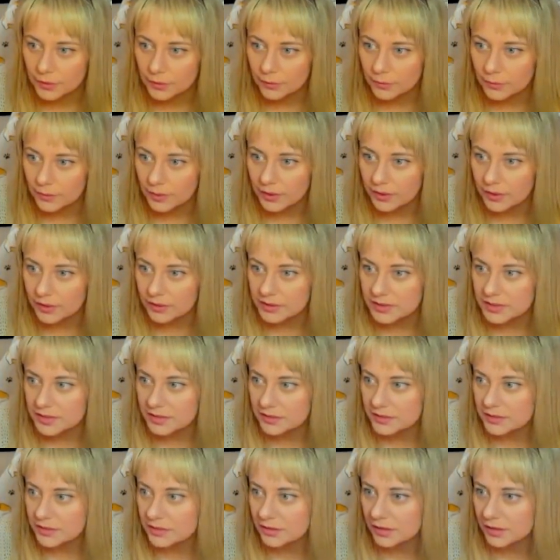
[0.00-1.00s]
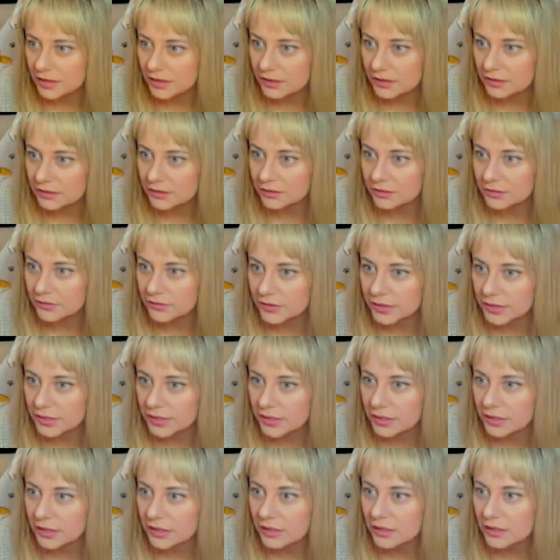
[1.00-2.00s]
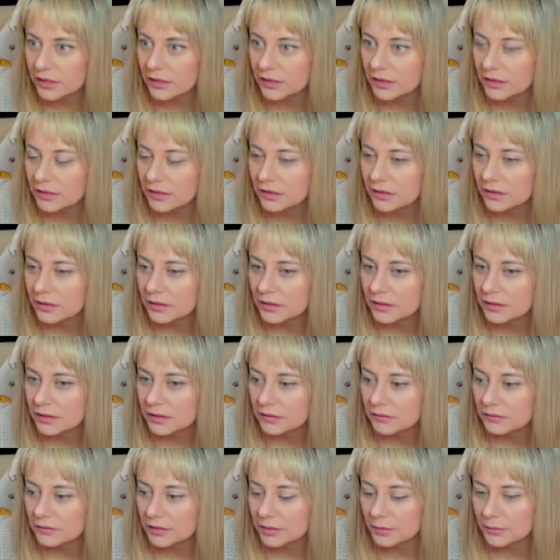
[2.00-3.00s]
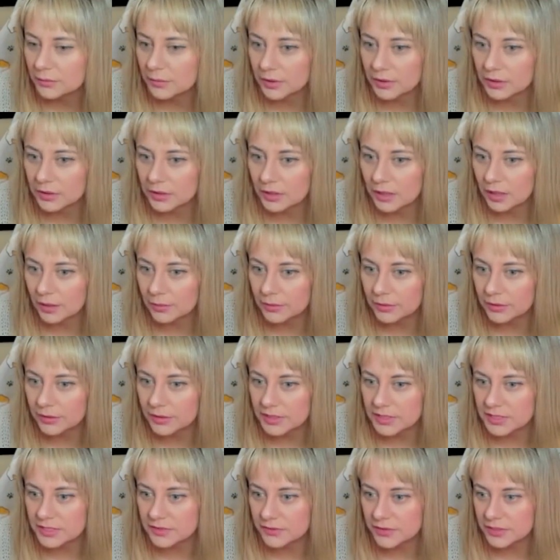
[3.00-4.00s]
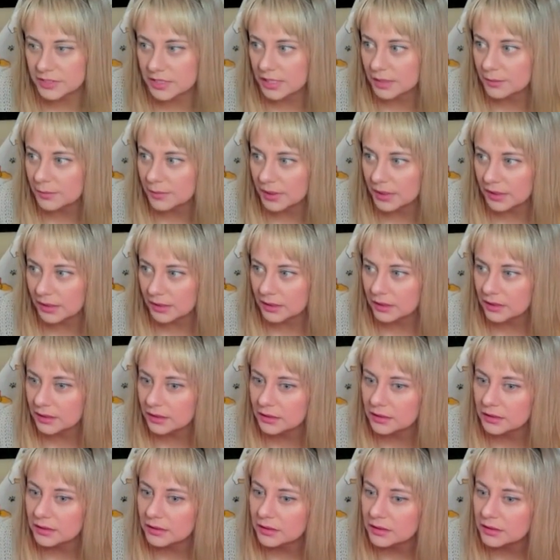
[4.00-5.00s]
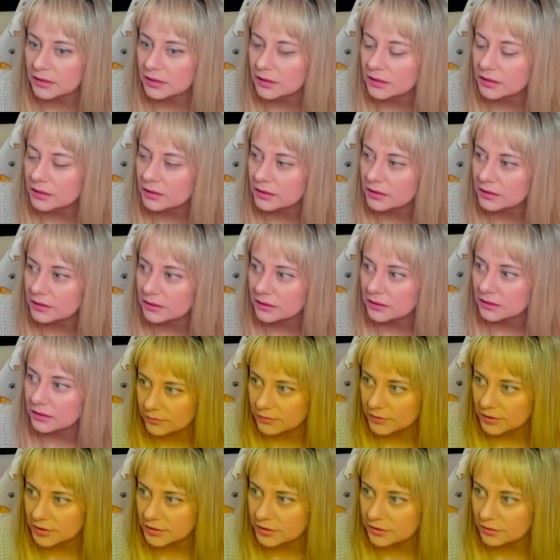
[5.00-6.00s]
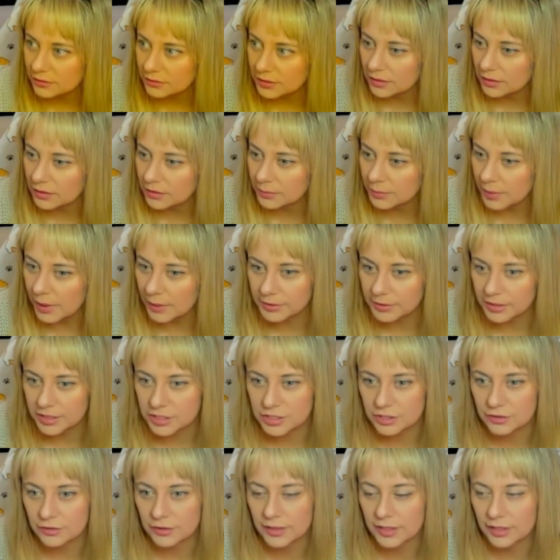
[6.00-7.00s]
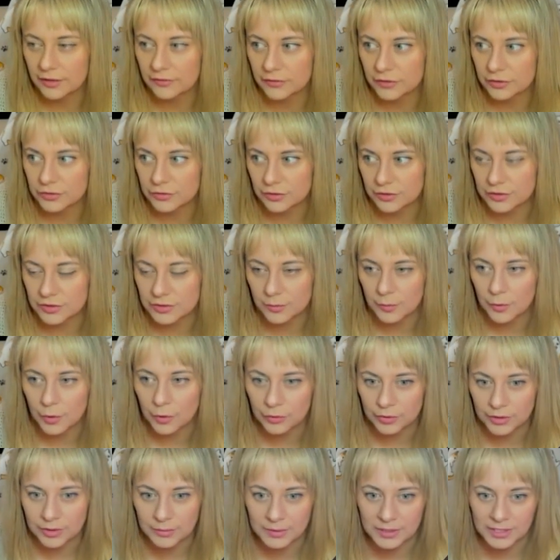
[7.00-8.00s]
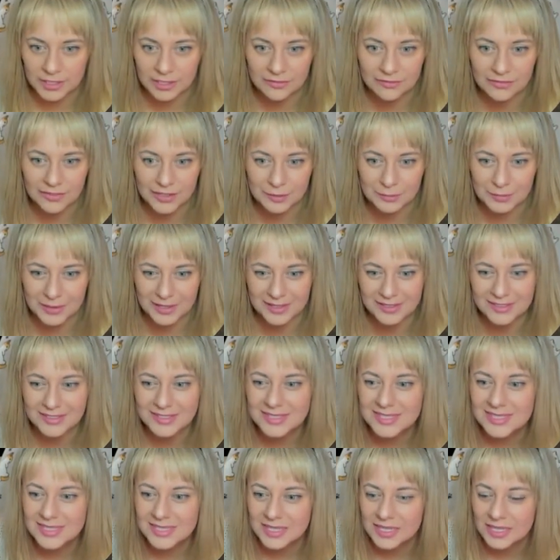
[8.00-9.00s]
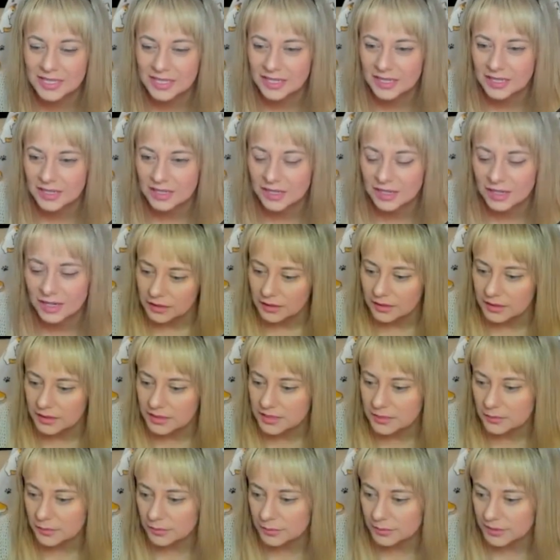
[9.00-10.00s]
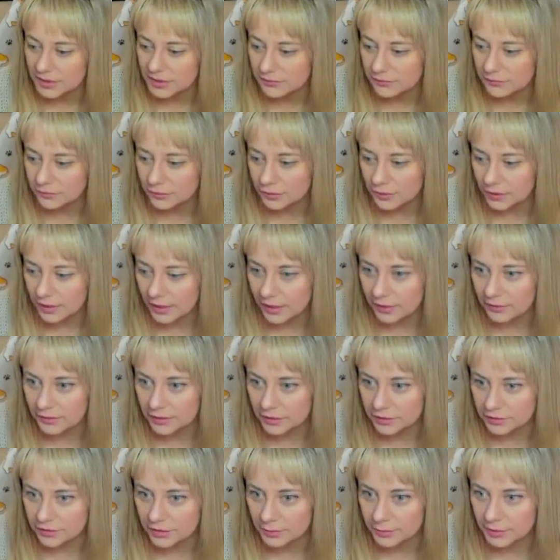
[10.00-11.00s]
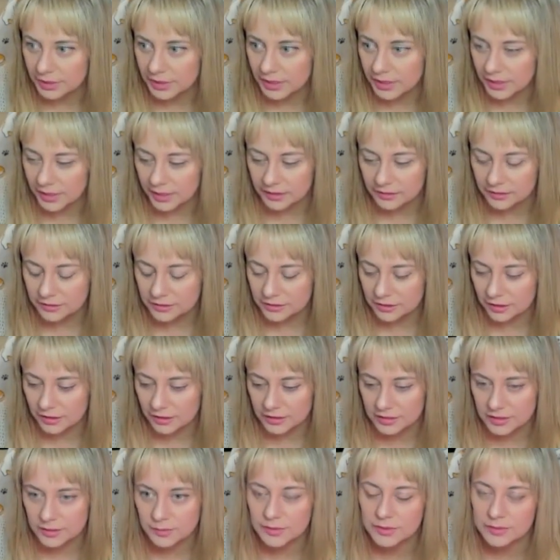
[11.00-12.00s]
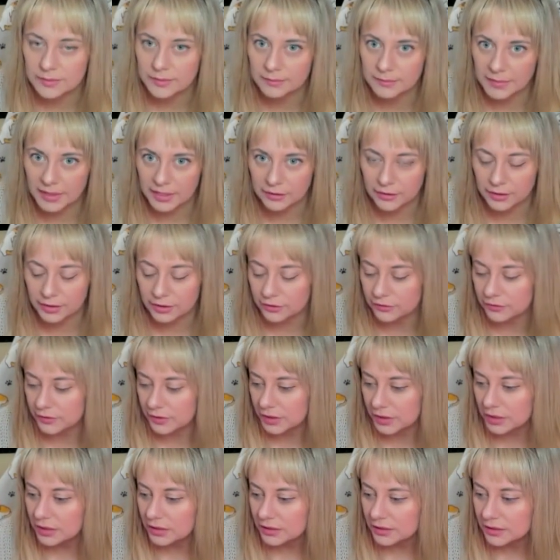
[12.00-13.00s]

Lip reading: Well, is there still that herd over here? I'm gonna mark a couple of these for taming. We don't want the population growing out of control, so I'm only picking females. This will be for our Dromeda and our dogs once we migrate over.